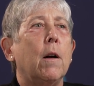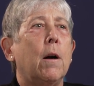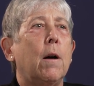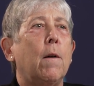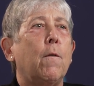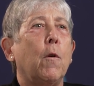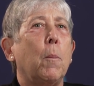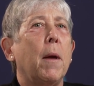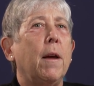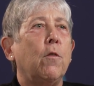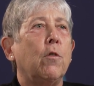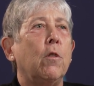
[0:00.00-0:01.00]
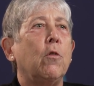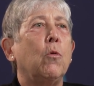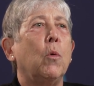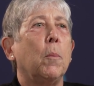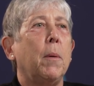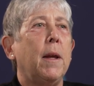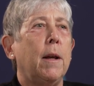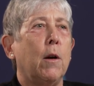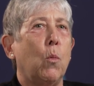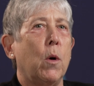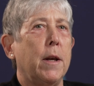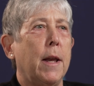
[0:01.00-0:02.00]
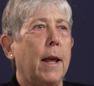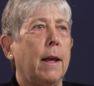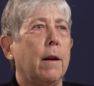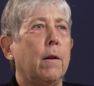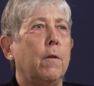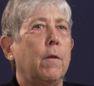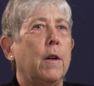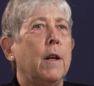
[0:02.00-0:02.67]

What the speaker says: for patients who were PD-L1 negative.